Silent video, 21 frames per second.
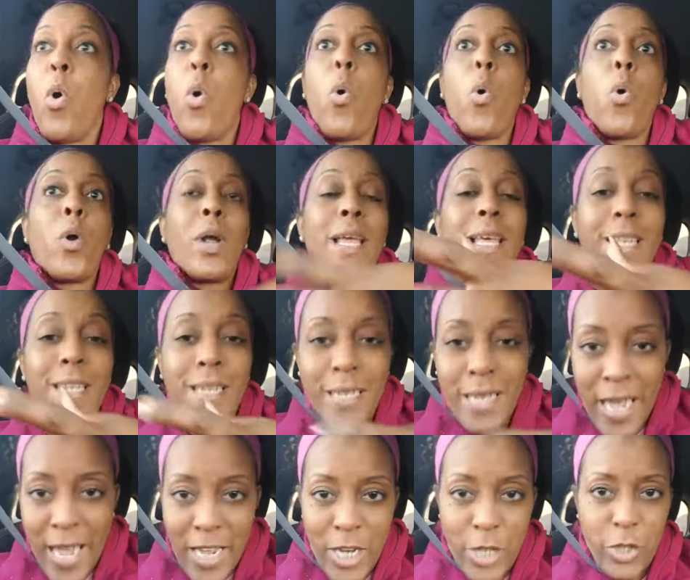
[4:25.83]
or
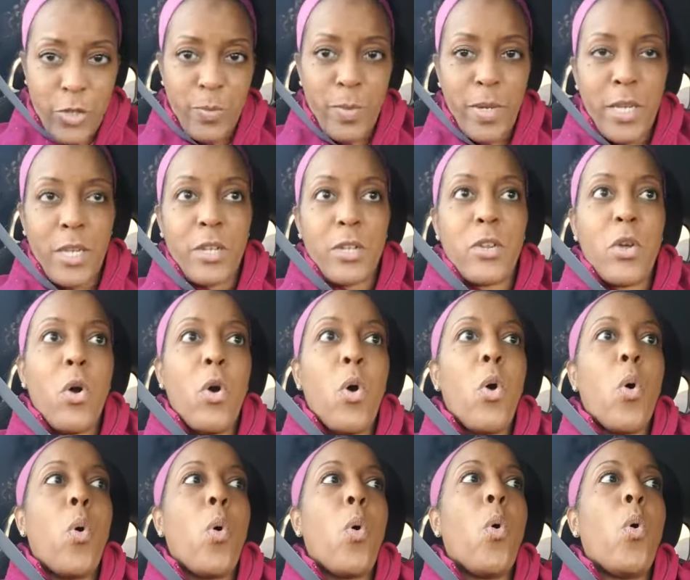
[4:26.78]
engagement
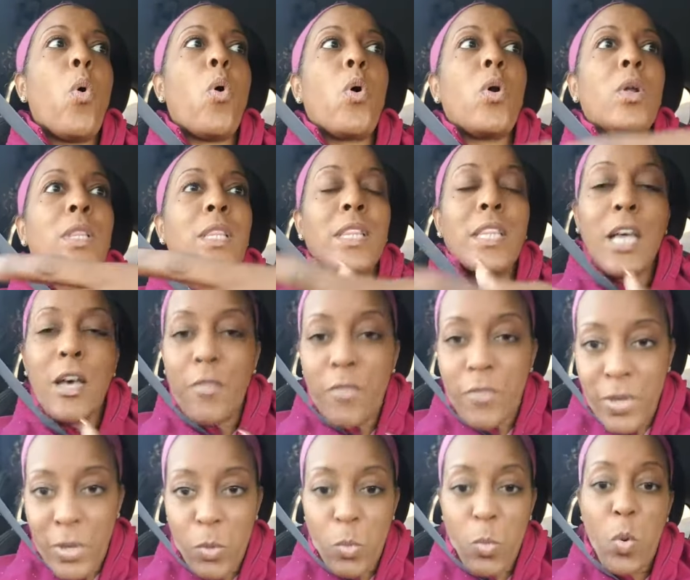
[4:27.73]
or
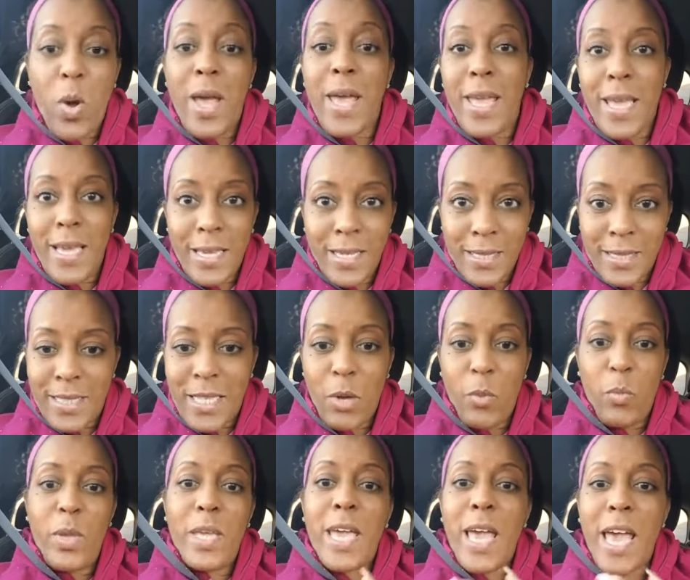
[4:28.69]
loving ways that
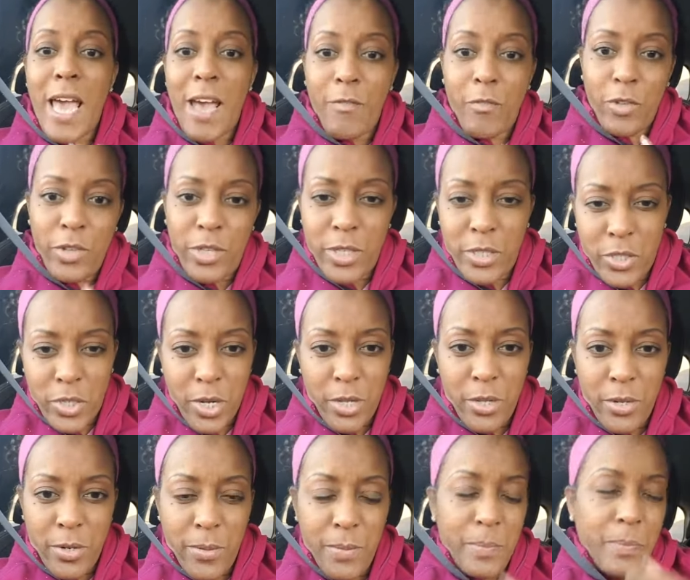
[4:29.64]
we have with each
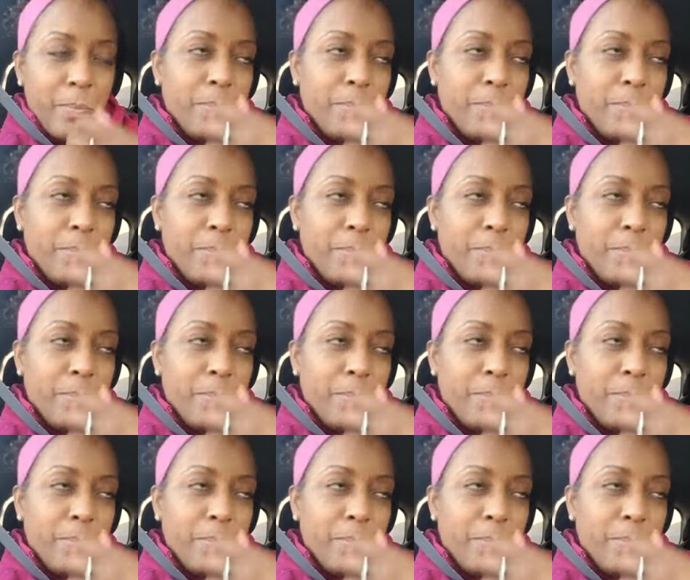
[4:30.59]
other,